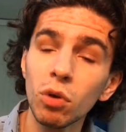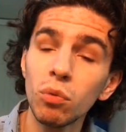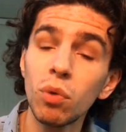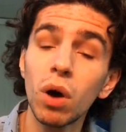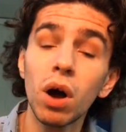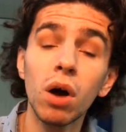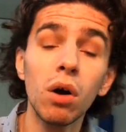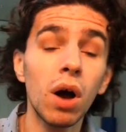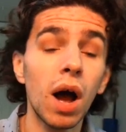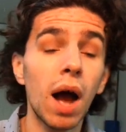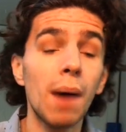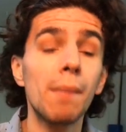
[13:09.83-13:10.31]

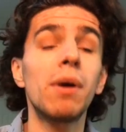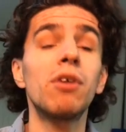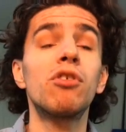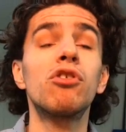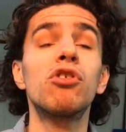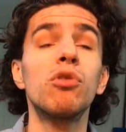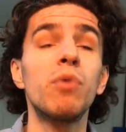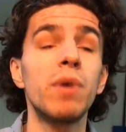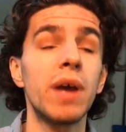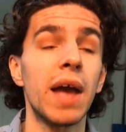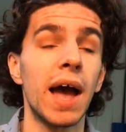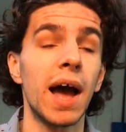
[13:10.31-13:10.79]
Well, how
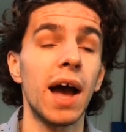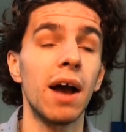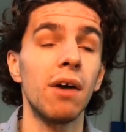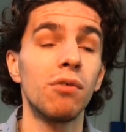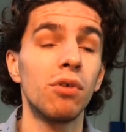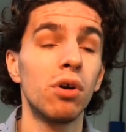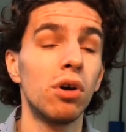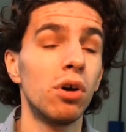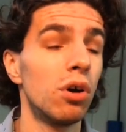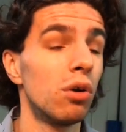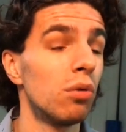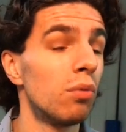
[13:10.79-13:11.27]
much do we
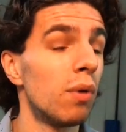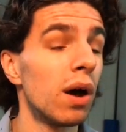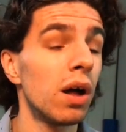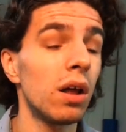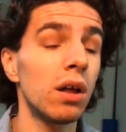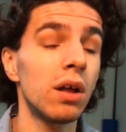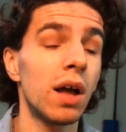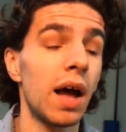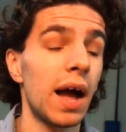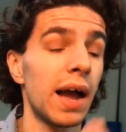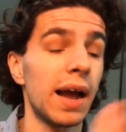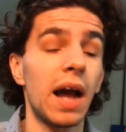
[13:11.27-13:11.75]
have?
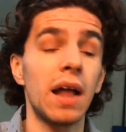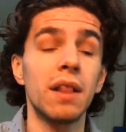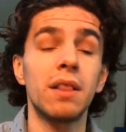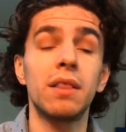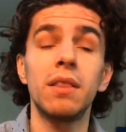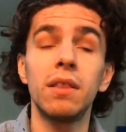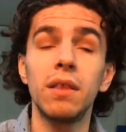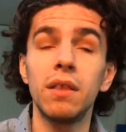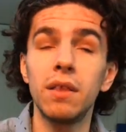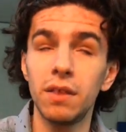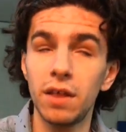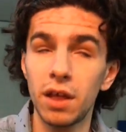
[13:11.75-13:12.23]
Well, I
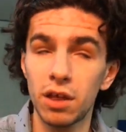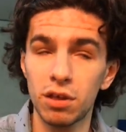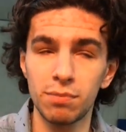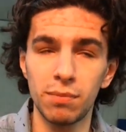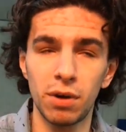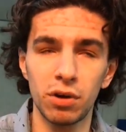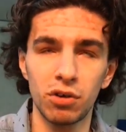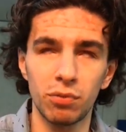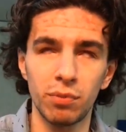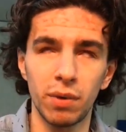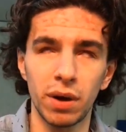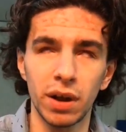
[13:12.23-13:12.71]
got
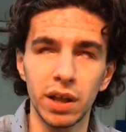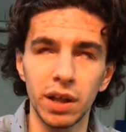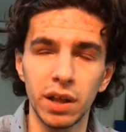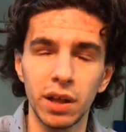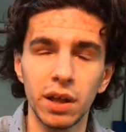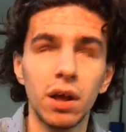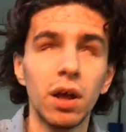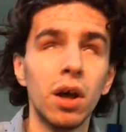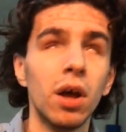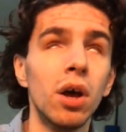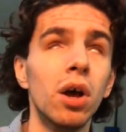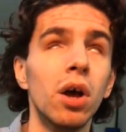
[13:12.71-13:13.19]
this much money.
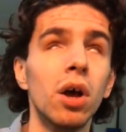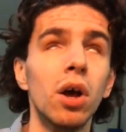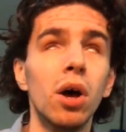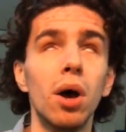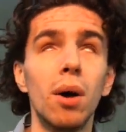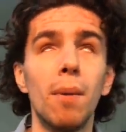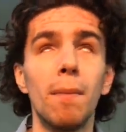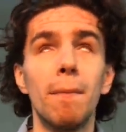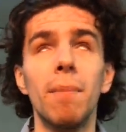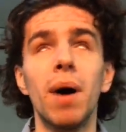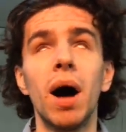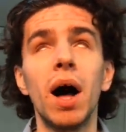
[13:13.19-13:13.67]

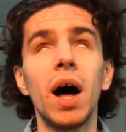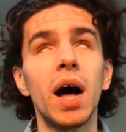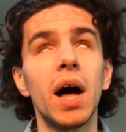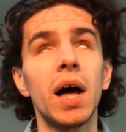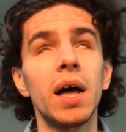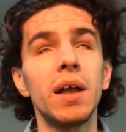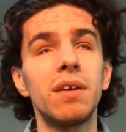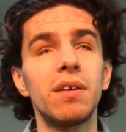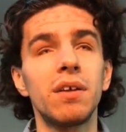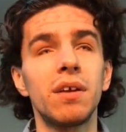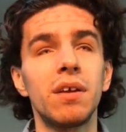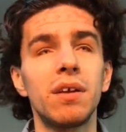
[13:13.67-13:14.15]

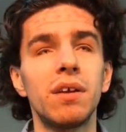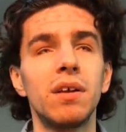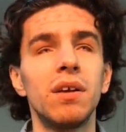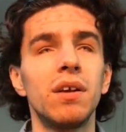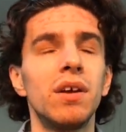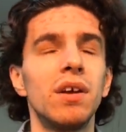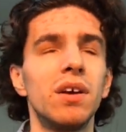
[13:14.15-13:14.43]
But